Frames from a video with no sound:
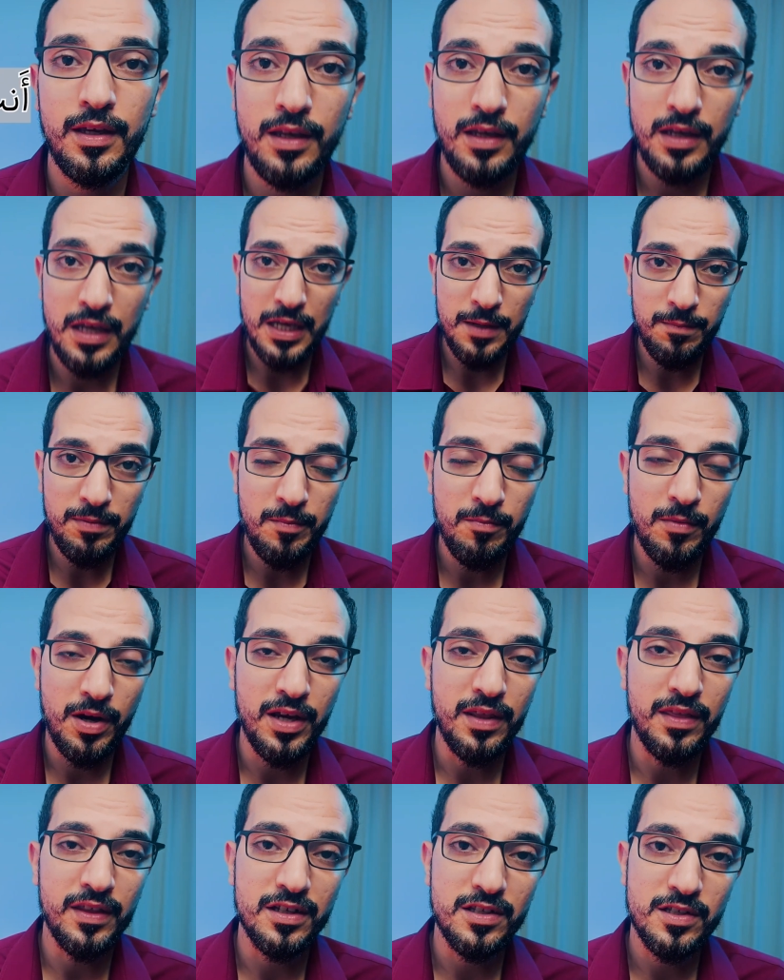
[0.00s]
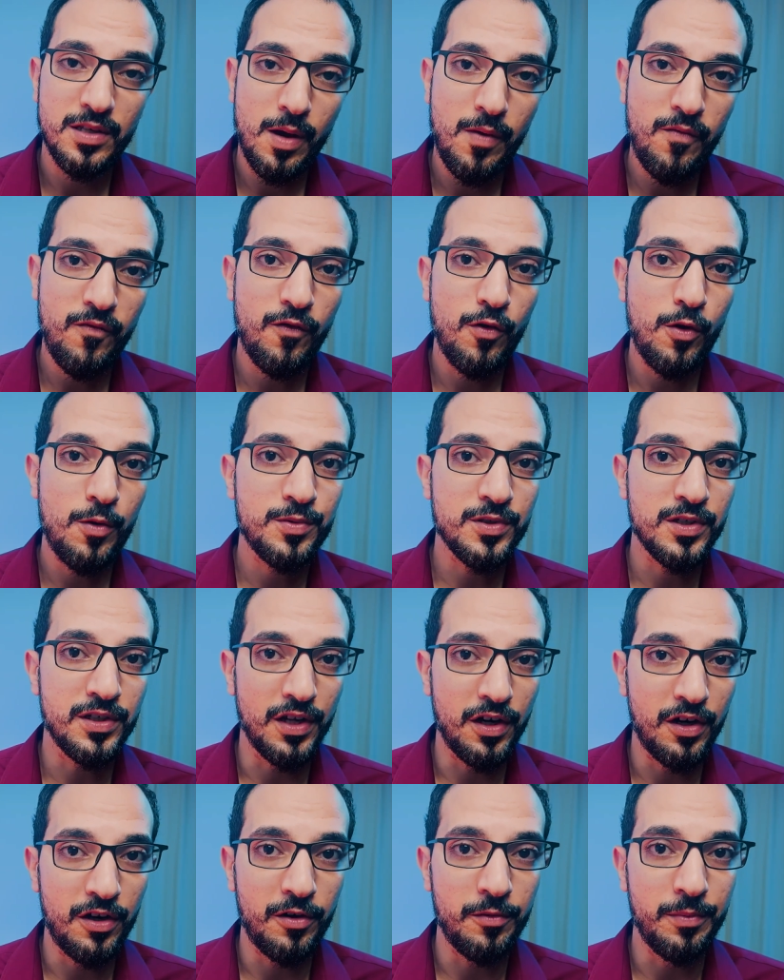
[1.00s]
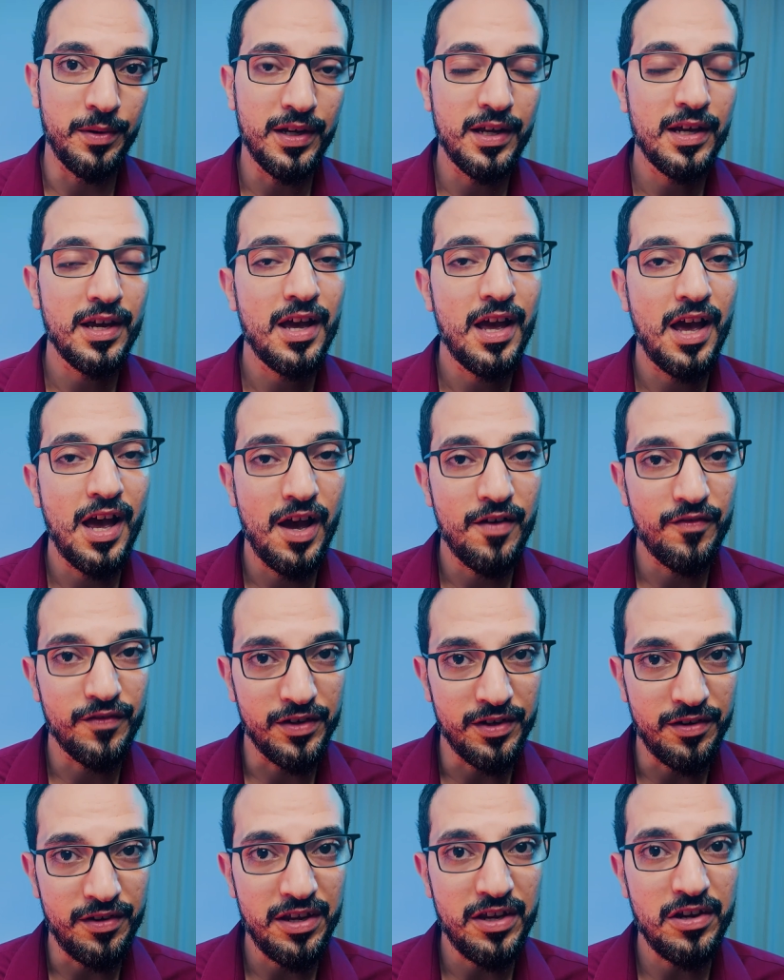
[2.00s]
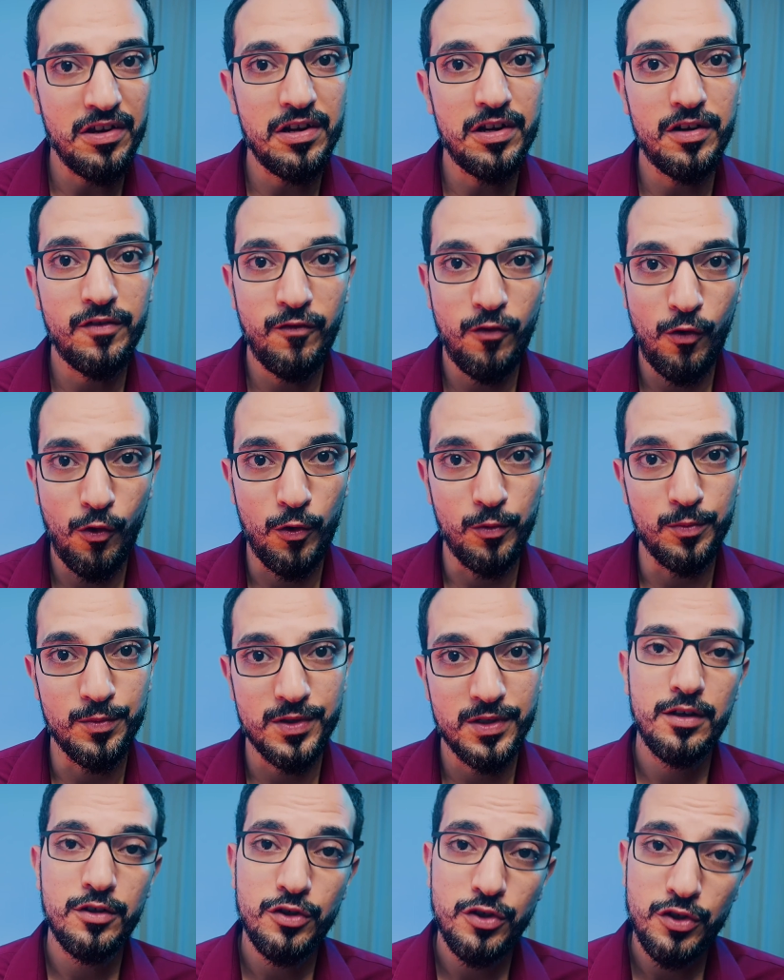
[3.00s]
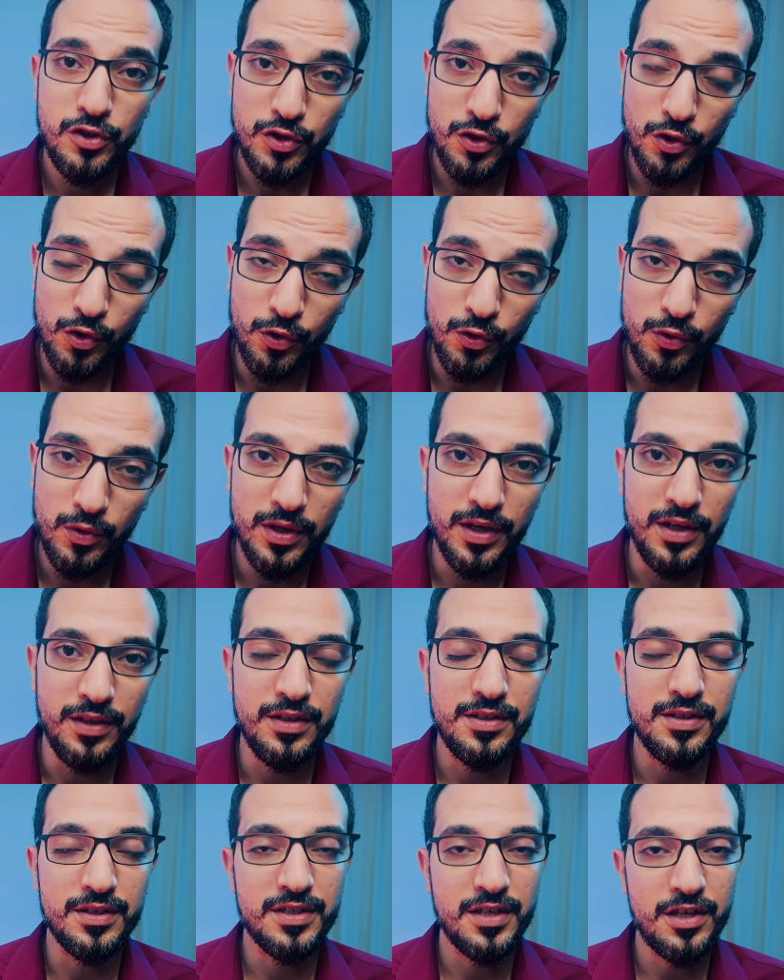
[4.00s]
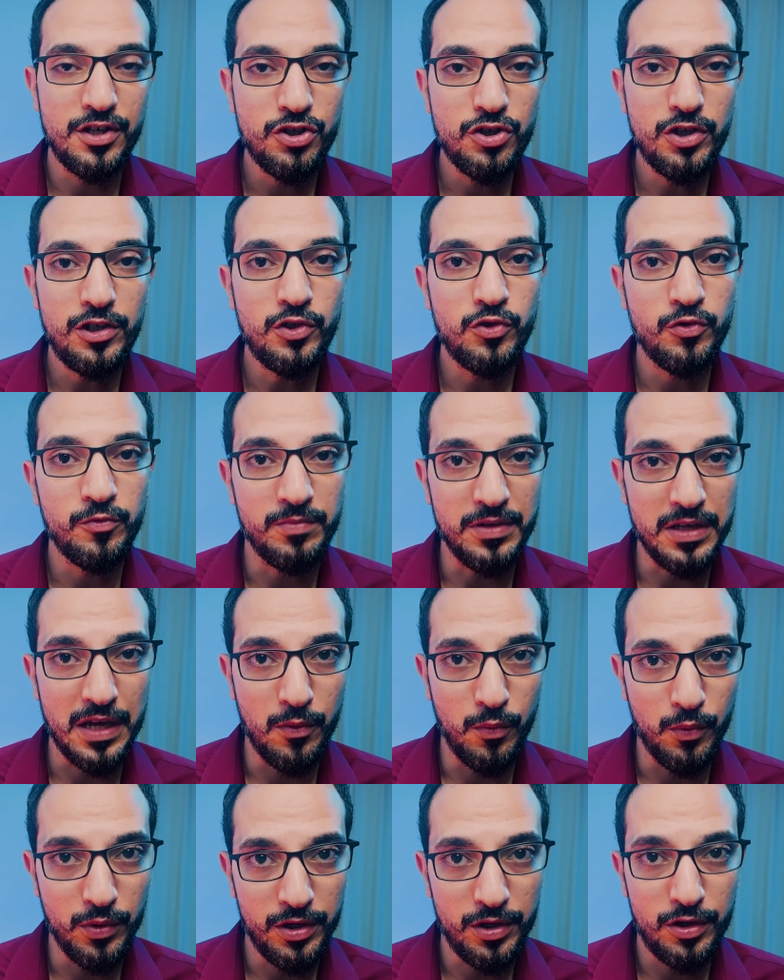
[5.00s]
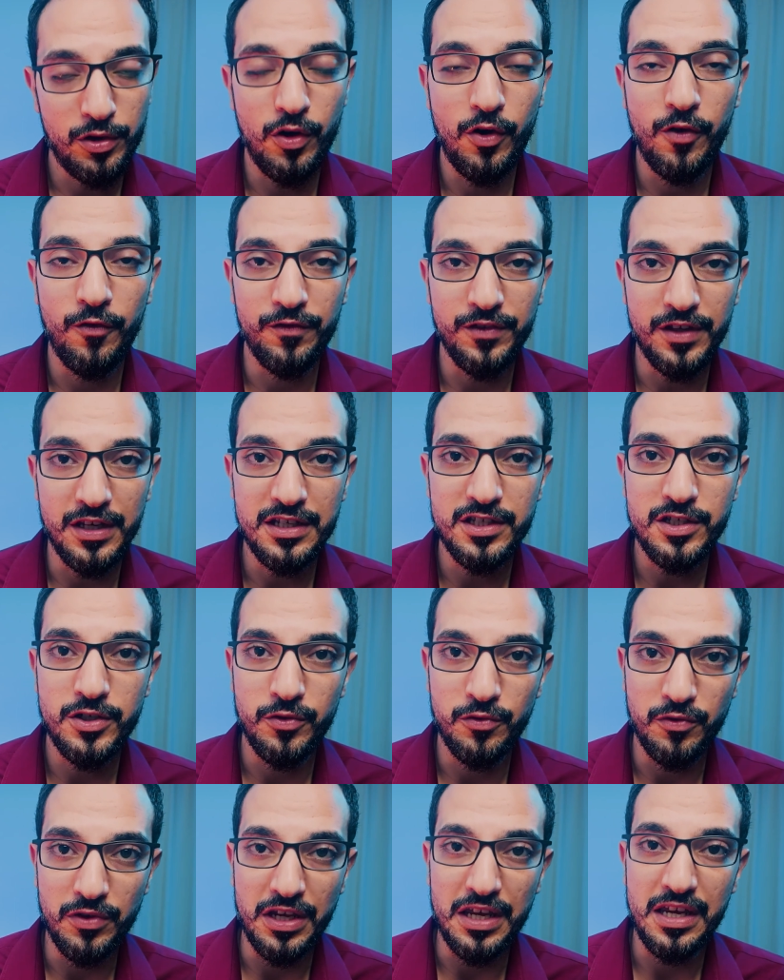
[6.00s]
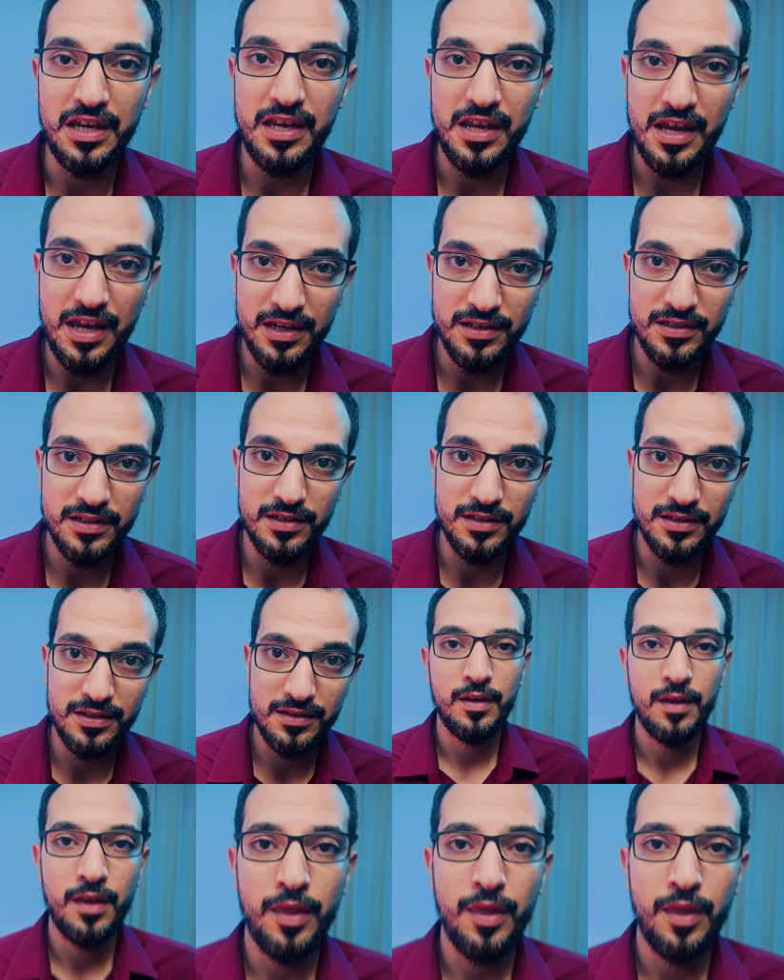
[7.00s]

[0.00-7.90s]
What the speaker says: Keep in mind that some verbs in Arabic have irregular forms, so it is essential to be aware of these unique cases.